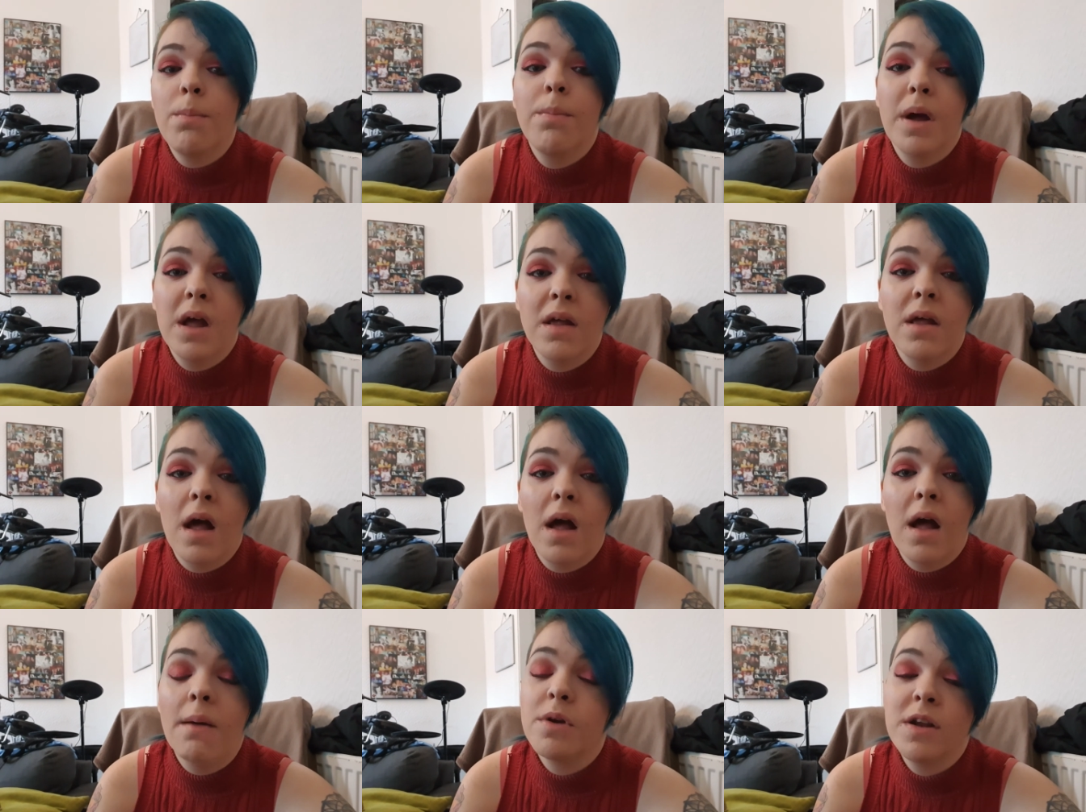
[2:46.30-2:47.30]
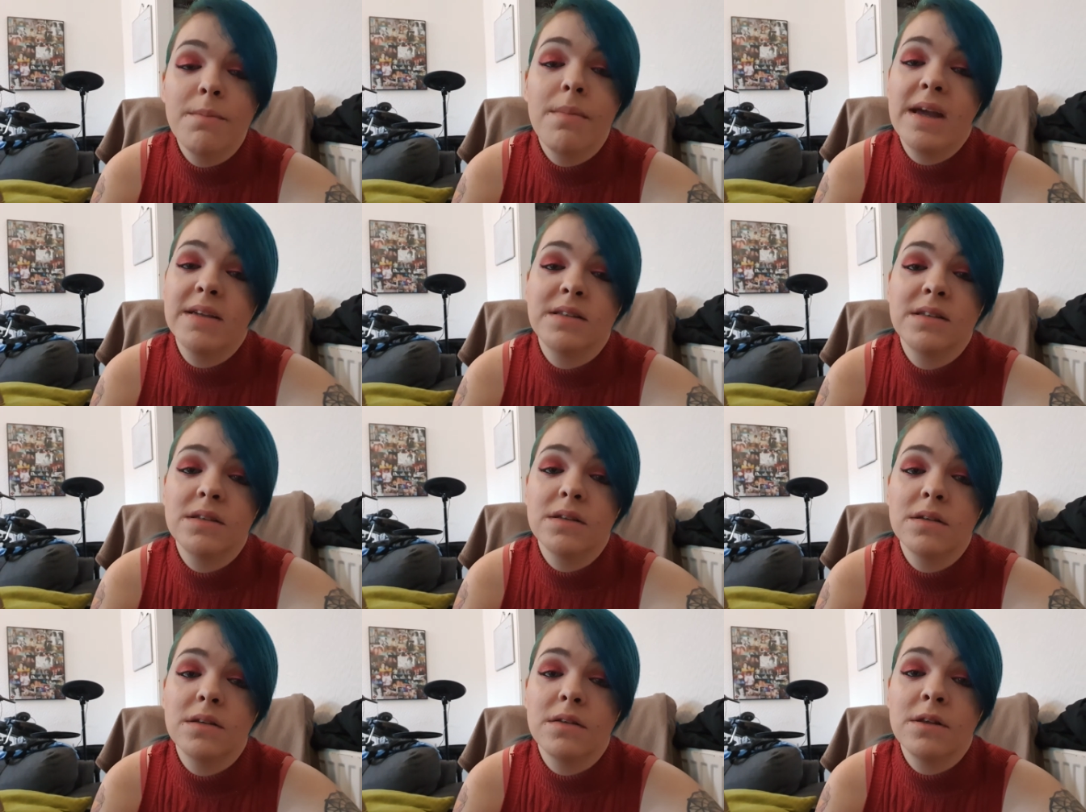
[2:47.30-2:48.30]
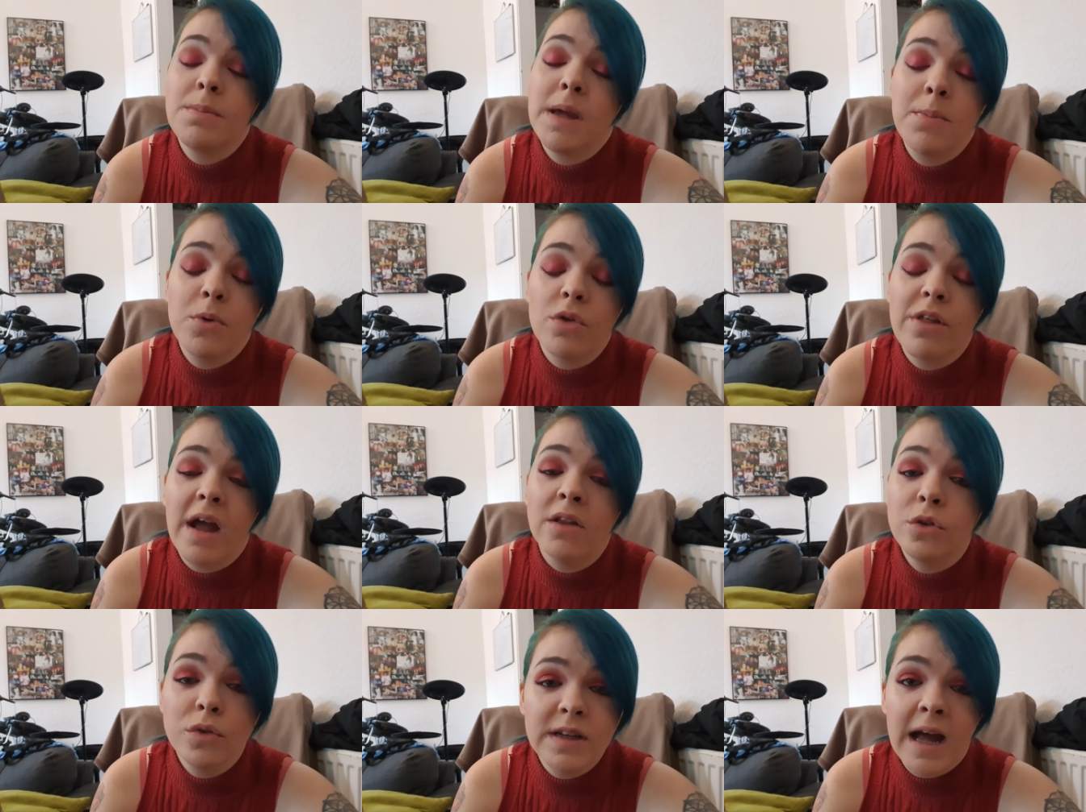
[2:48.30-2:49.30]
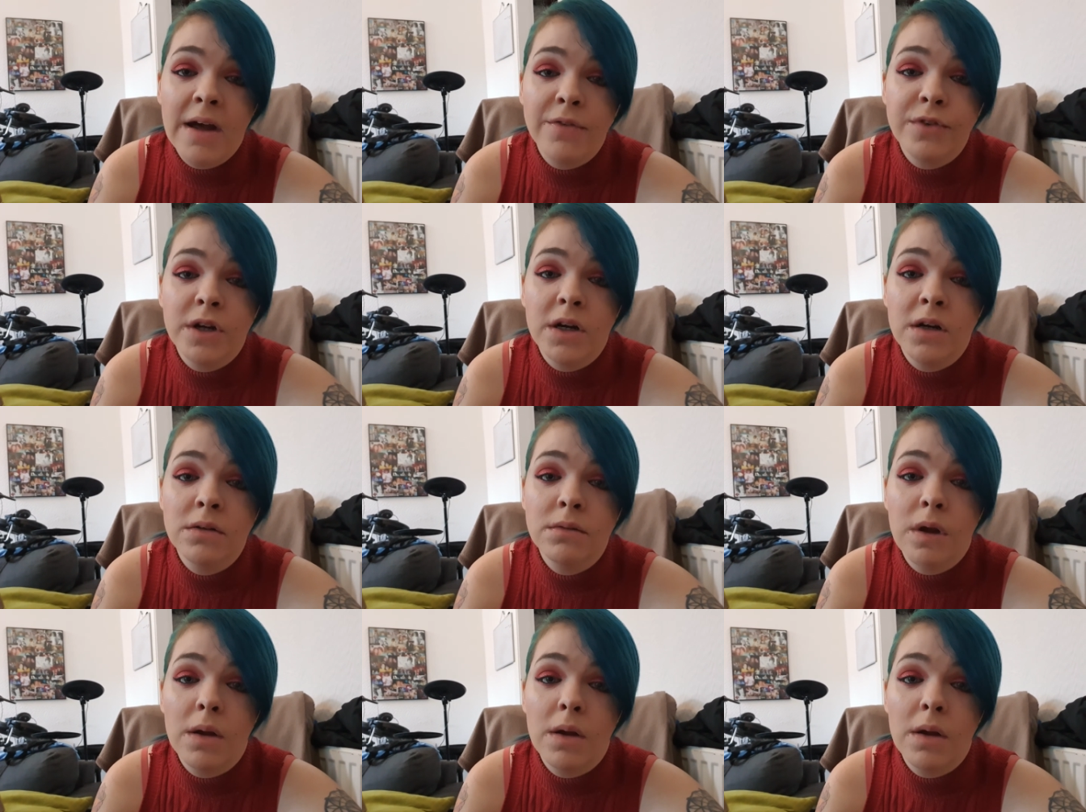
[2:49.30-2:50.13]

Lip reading: But I'm going to miss the people that I looked after.